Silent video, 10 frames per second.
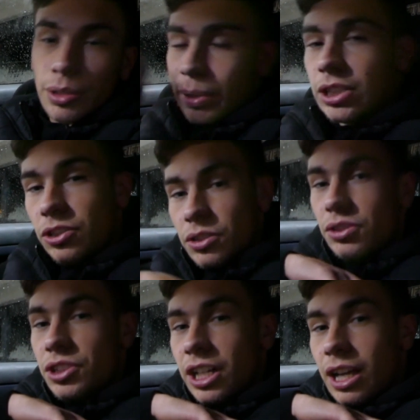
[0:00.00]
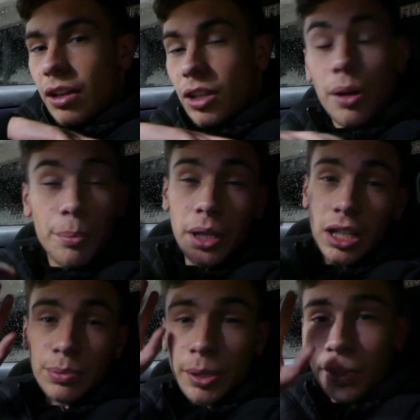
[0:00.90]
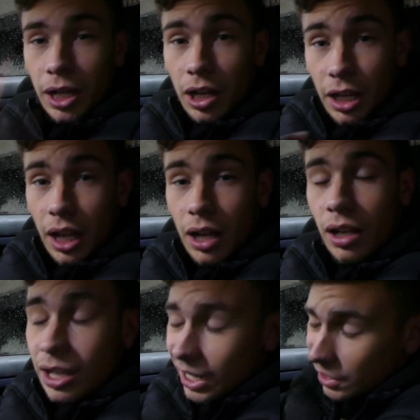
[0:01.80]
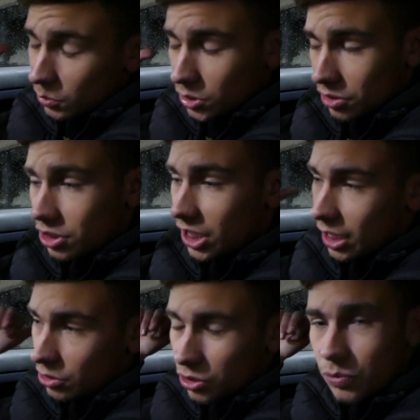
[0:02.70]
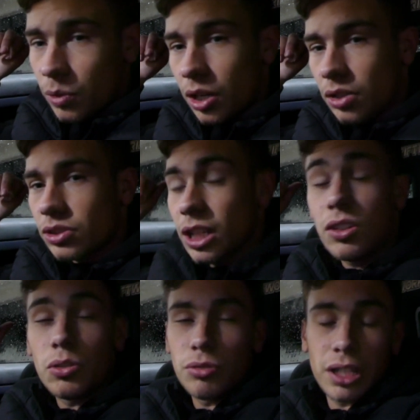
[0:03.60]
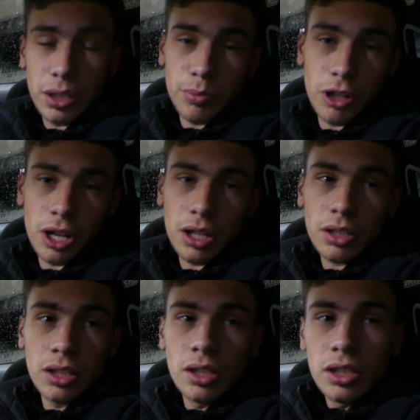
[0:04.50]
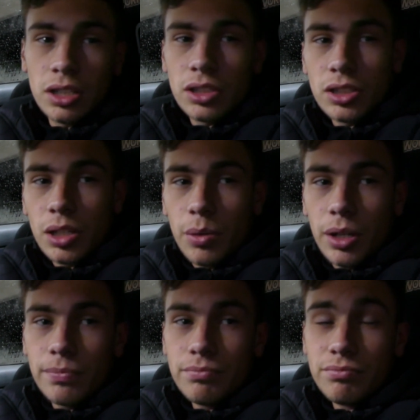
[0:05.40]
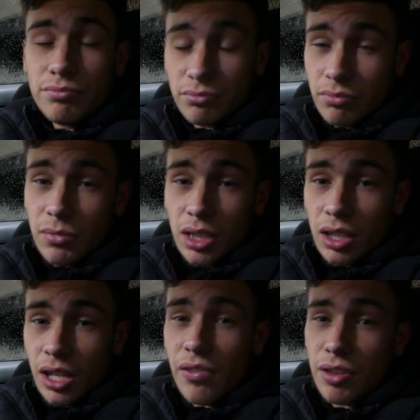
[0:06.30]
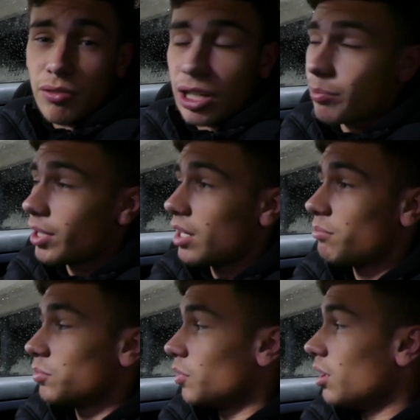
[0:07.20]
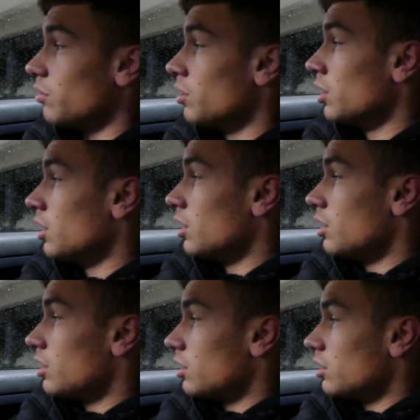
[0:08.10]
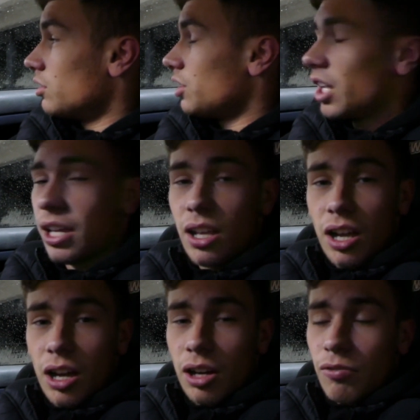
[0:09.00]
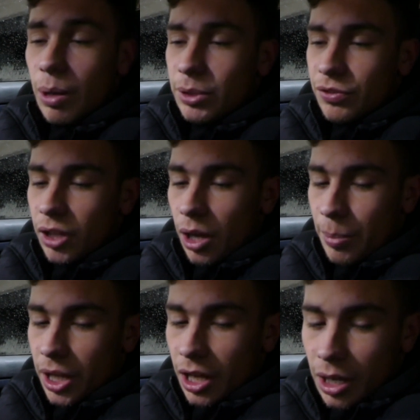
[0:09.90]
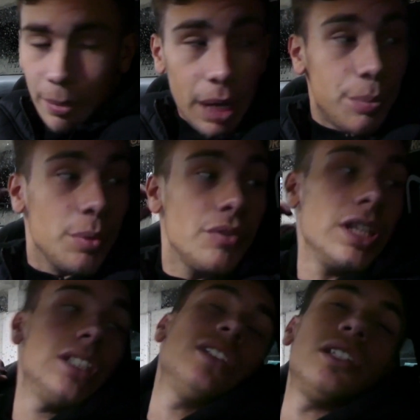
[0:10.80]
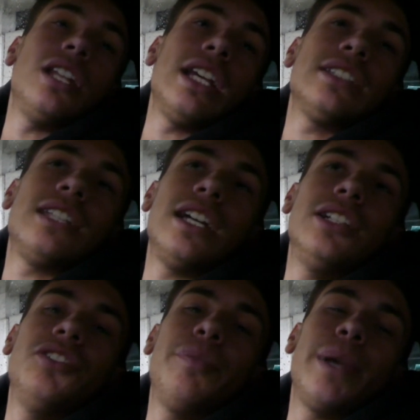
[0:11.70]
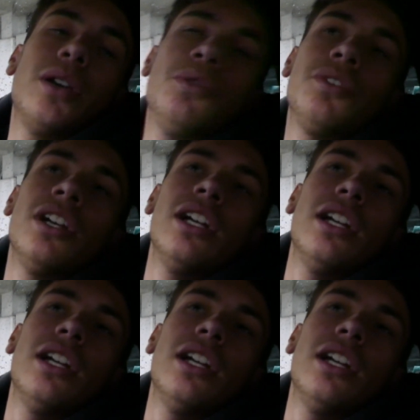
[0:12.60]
So make sure you check out the company I spoke about earlier, and also check out Driftworks. They do really good product, so definitely recommend them as well. So yeah, I'm going to wrap this video up here. I'm happy with this next stage of the build.